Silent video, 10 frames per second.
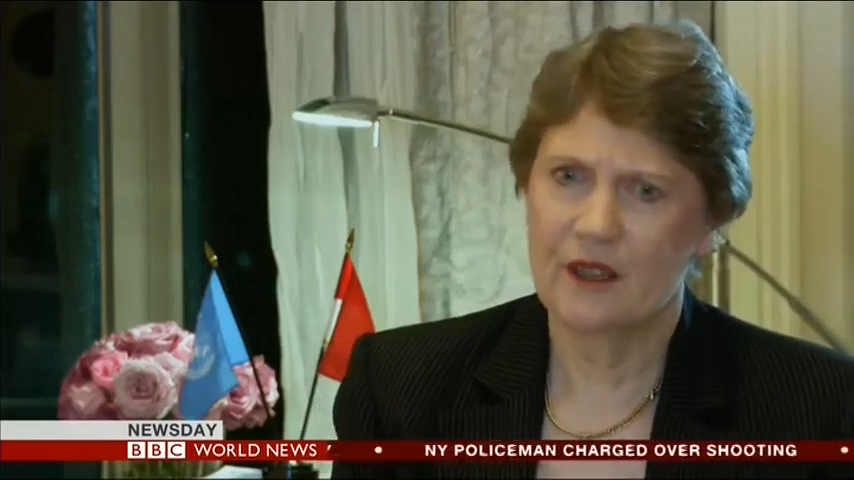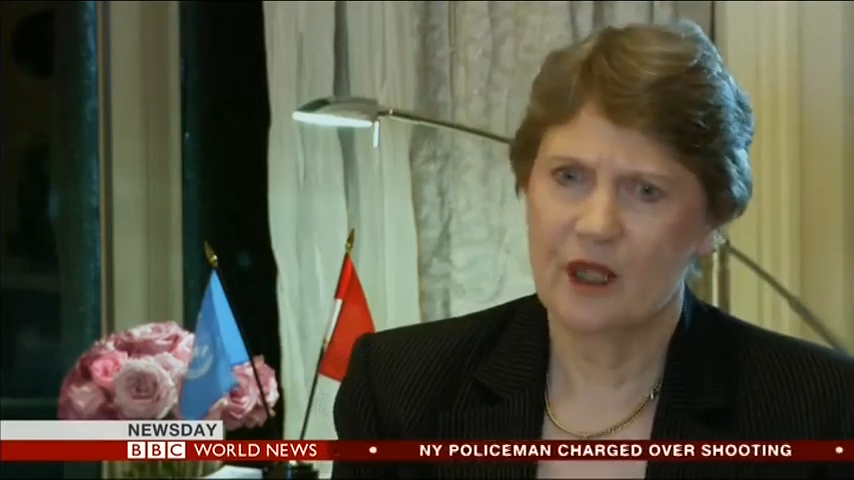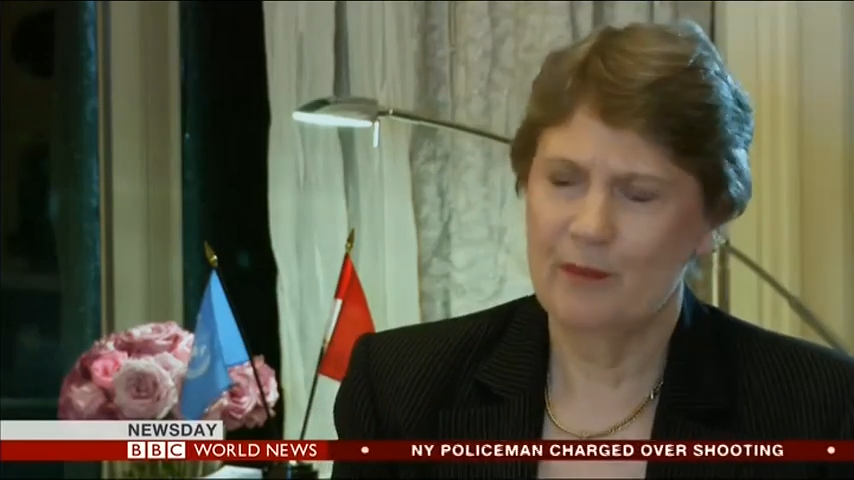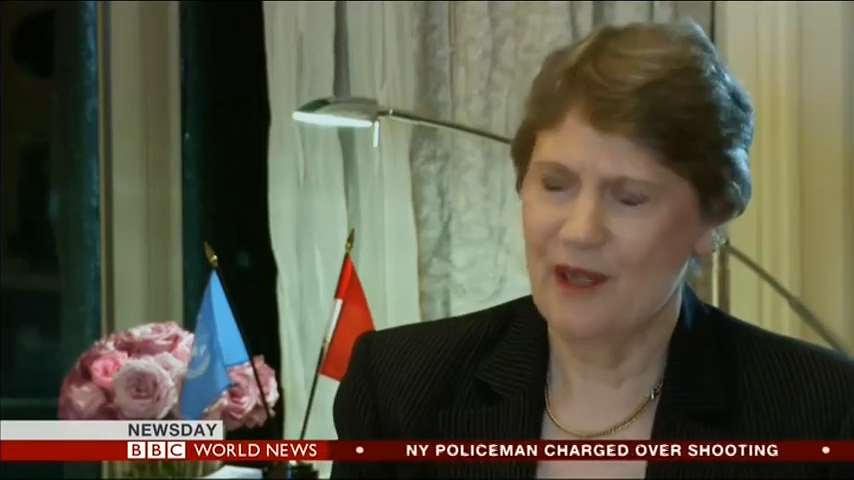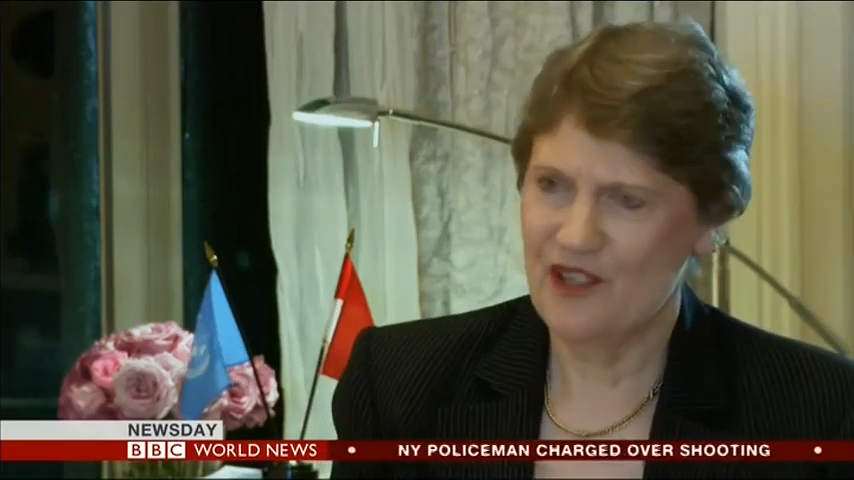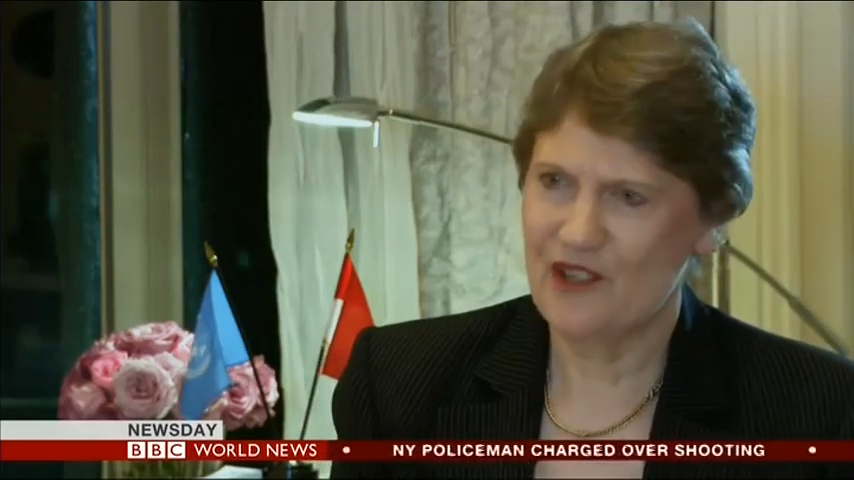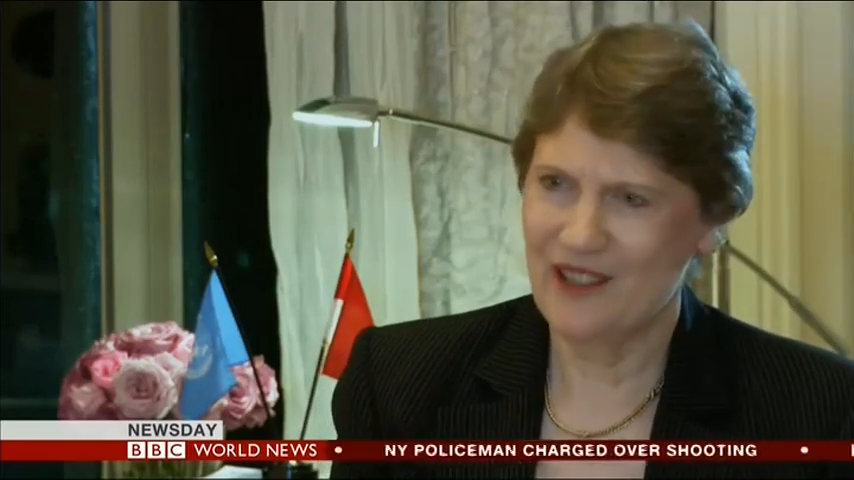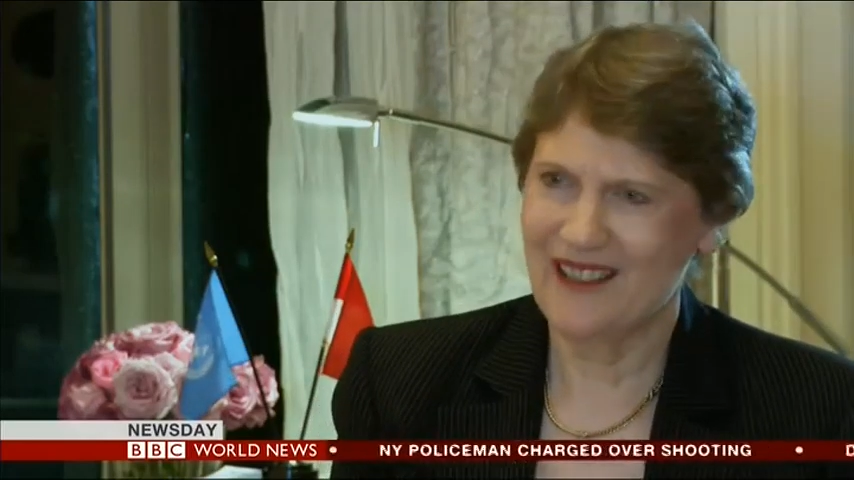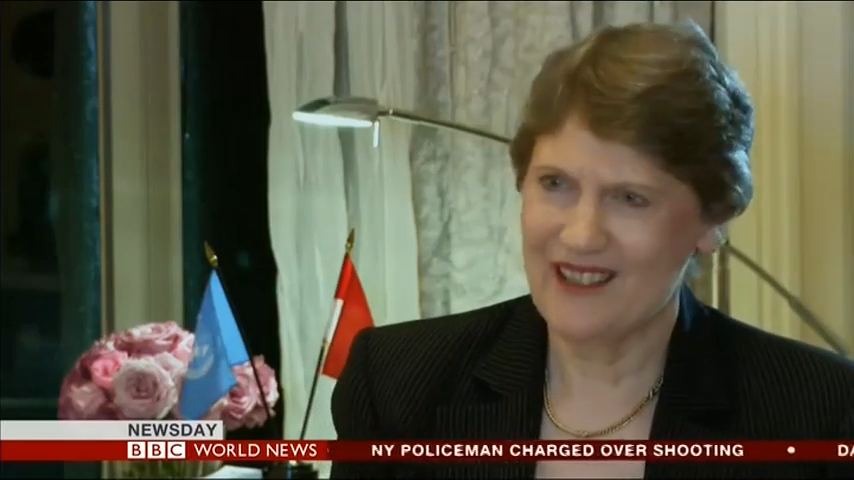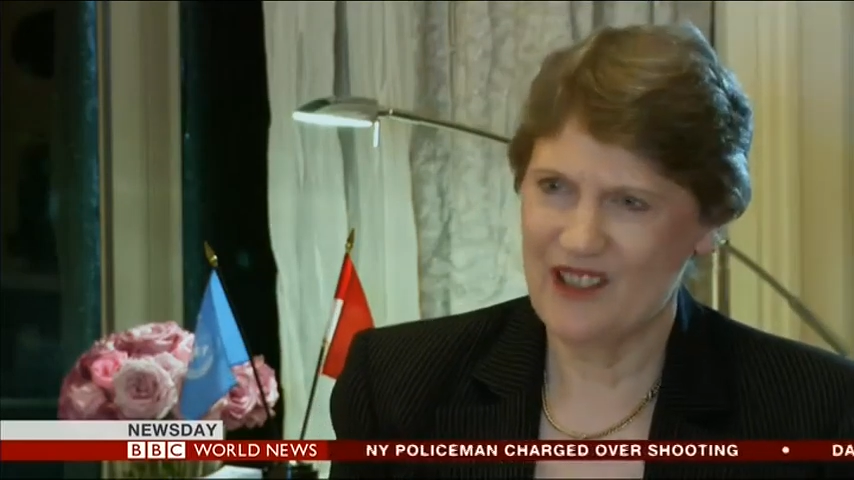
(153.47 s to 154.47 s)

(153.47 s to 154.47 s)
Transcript: I base that